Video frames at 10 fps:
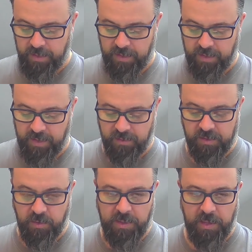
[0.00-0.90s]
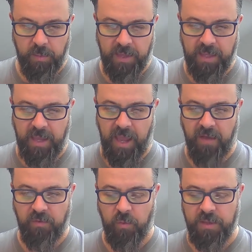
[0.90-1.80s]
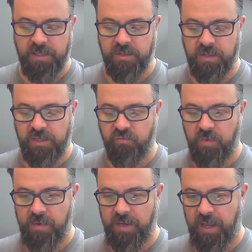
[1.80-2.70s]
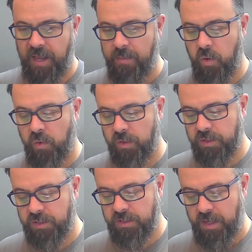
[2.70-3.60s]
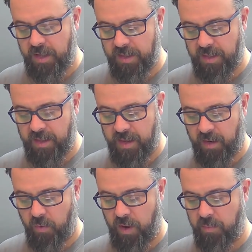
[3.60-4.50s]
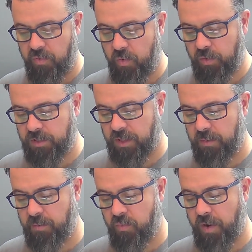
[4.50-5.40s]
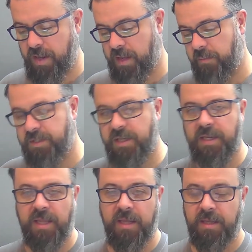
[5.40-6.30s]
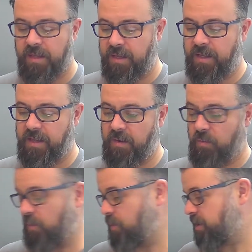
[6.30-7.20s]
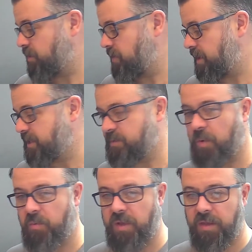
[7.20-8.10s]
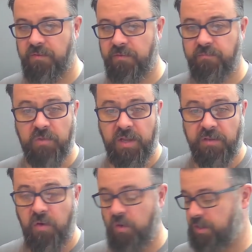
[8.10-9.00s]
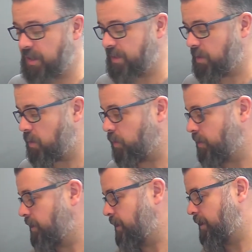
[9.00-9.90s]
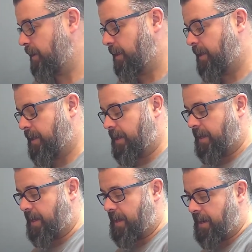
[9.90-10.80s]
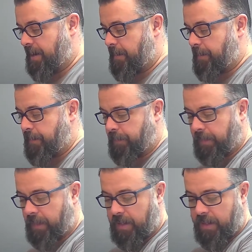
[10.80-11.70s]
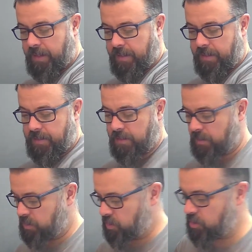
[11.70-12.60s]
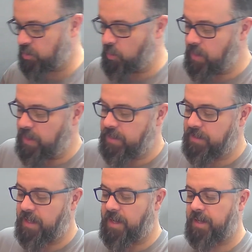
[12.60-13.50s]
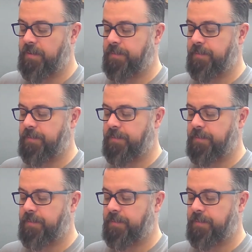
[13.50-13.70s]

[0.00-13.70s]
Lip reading: You've got to be a little bit careful with this ribbon cable because I think they are quite prone to breaking, particularly considering this is probably nearly 40 years old. Just show you the inside.